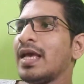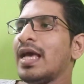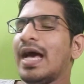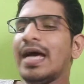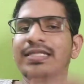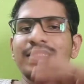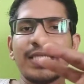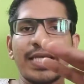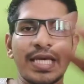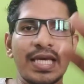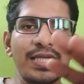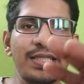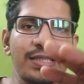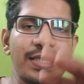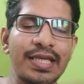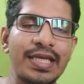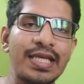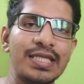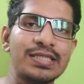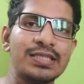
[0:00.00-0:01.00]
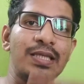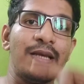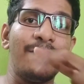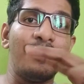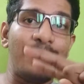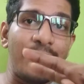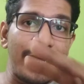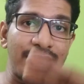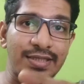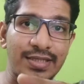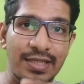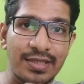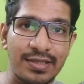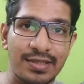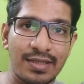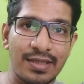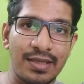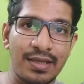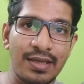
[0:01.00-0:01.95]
And second thing is patent.